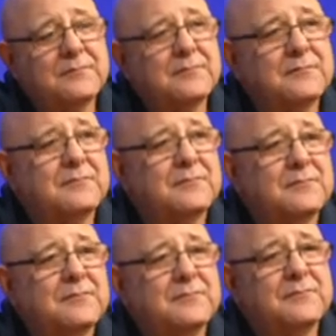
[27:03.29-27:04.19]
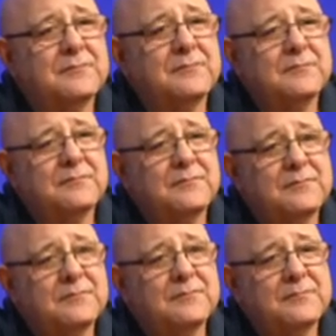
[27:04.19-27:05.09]

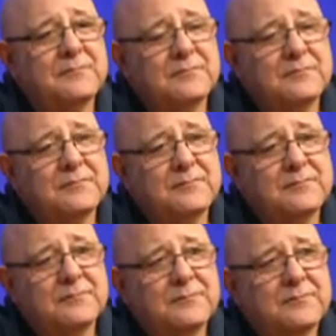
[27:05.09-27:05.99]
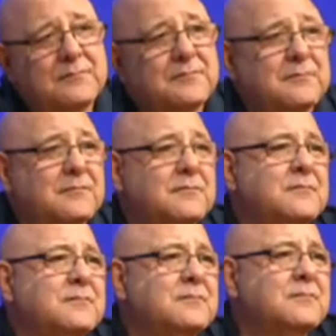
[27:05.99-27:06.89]

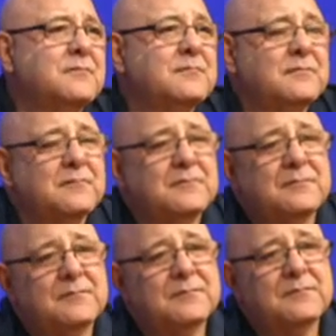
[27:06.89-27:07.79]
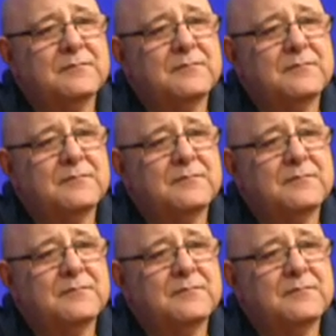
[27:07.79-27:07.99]
[no speech]